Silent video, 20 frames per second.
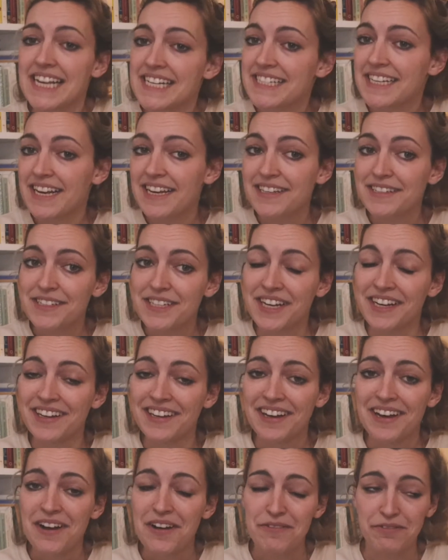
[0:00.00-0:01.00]
essays
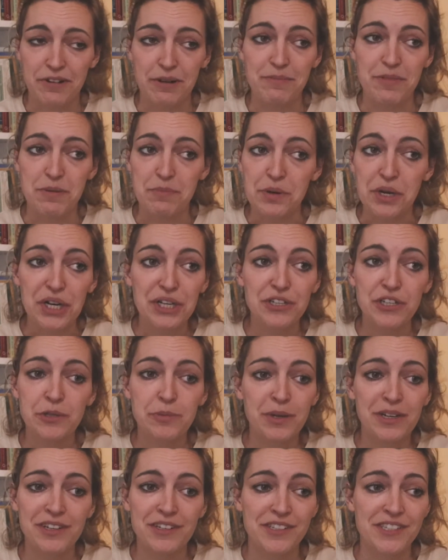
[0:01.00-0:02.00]
from the
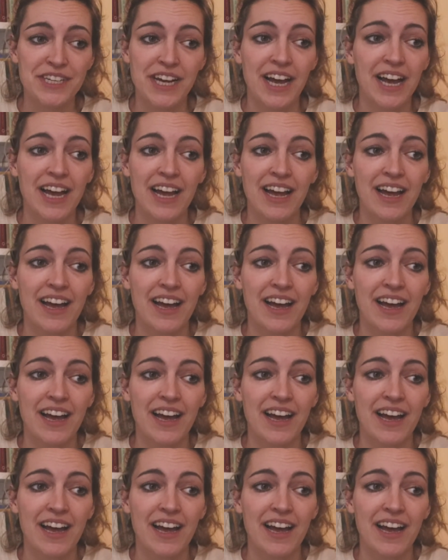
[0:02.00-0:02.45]
booktubers,